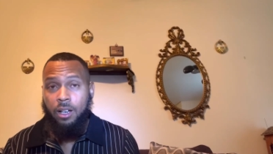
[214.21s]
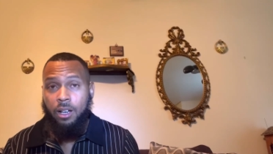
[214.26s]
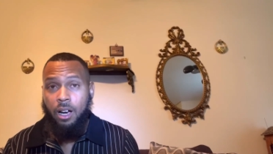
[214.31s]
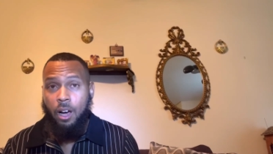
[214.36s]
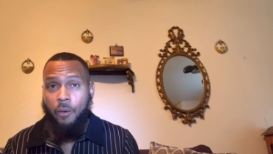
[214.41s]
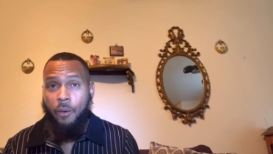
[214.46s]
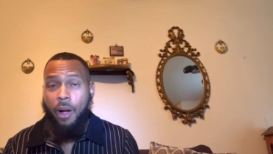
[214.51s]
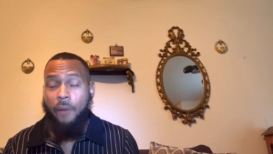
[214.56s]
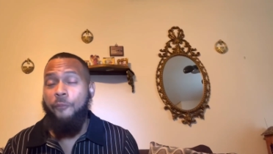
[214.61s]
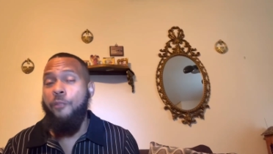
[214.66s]

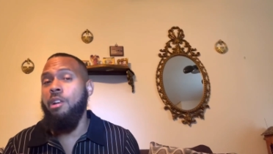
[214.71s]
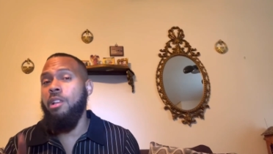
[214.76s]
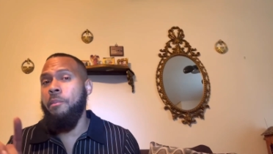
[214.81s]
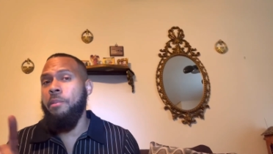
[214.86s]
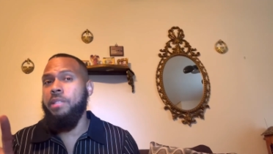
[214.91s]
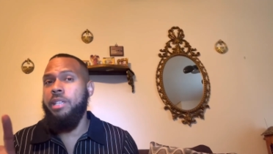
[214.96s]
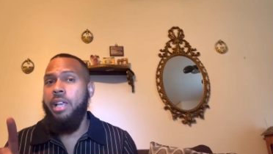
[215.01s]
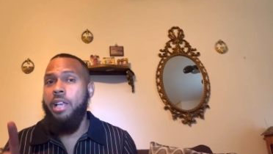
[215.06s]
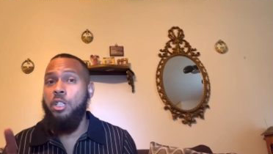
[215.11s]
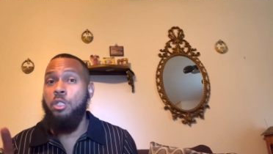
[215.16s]
All right, first let me
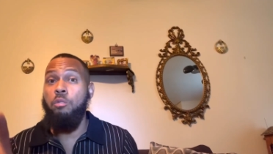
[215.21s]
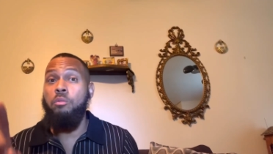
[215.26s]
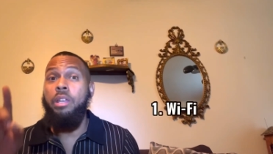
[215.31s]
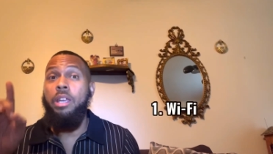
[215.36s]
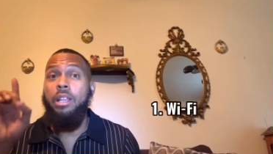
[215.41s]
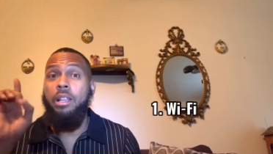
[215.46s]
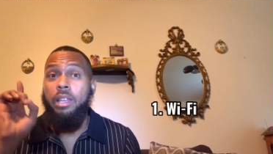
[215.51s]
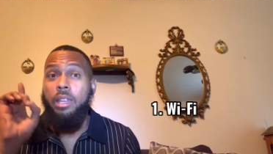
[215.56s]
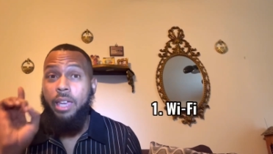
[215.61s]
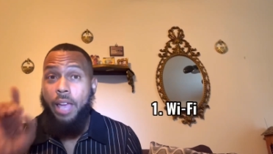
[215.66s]
say this. You
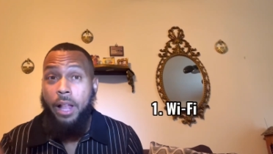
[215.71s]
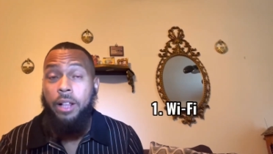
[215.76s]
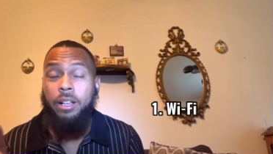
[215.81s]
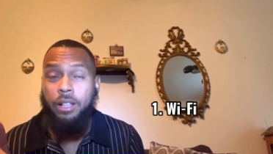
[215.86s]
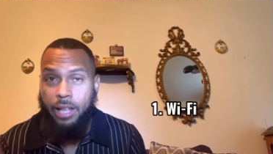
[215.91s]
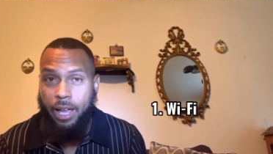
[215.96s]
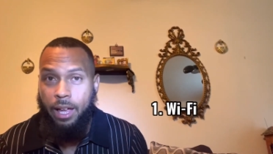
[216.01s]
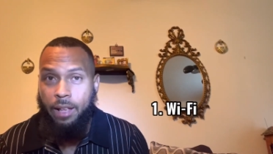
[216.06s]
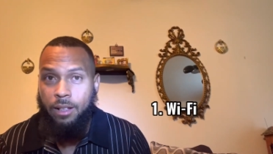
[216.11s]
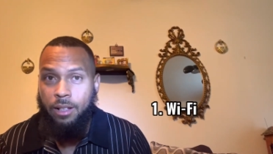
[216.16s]
need
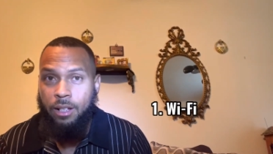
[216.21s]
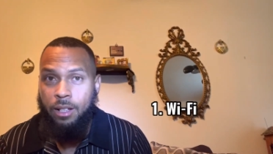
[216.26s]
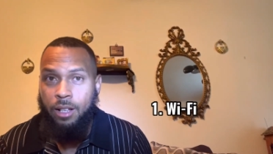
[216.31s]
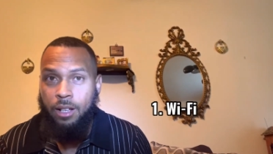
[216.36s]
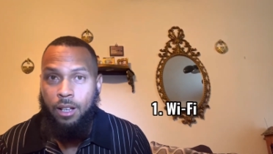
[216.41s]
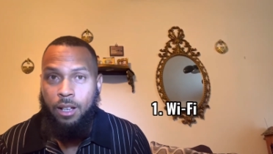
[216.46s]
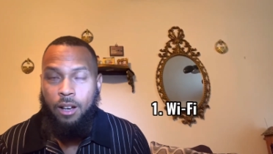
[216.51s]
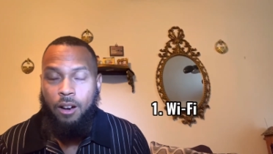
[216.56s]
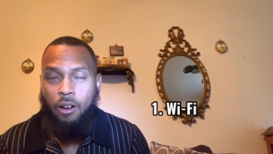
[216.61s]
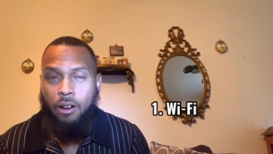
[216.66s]
internet,
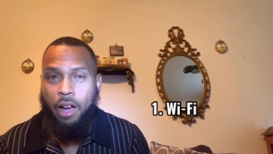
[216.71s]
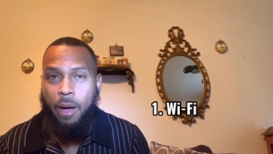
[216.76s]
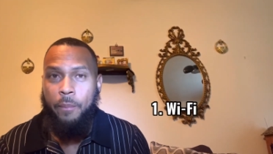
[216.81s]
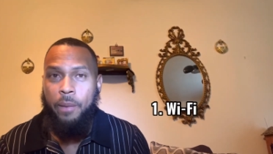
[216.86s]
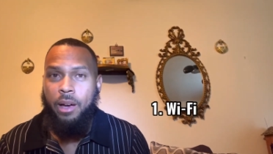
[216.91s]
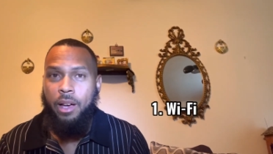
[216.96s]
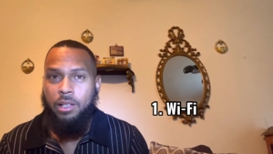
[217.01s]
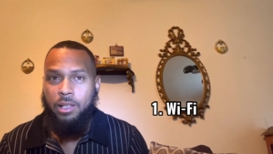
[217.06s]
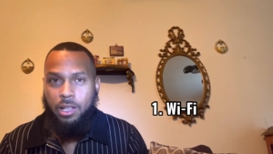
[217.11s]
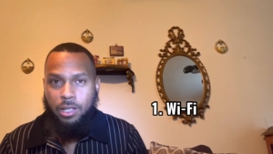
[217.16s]
okay,
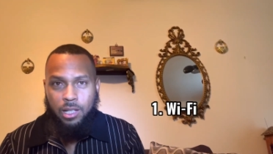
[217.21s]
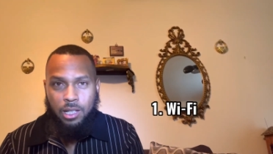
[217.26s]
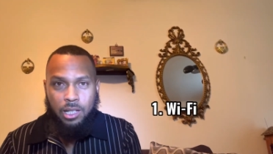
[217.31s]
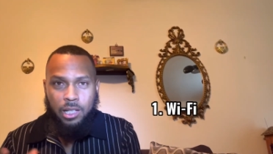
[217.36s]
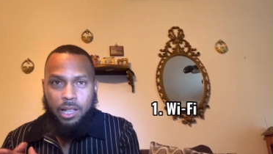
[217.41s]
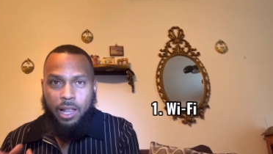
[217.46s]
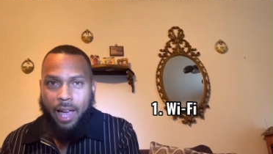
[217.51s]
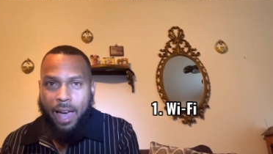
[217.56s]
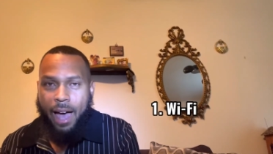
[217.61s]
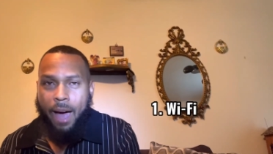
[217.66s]
because this is
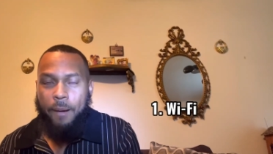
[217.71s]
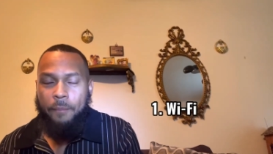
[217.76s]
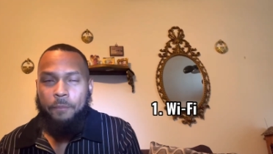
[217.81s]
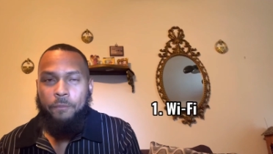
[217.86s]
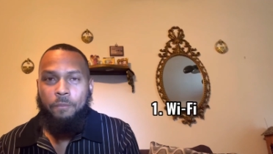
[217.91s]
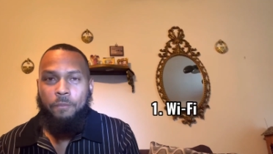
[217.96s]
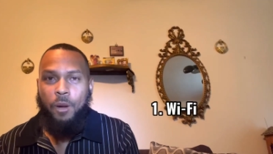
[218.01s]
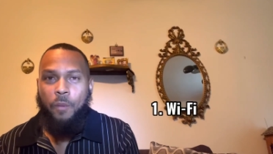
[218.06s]
an app.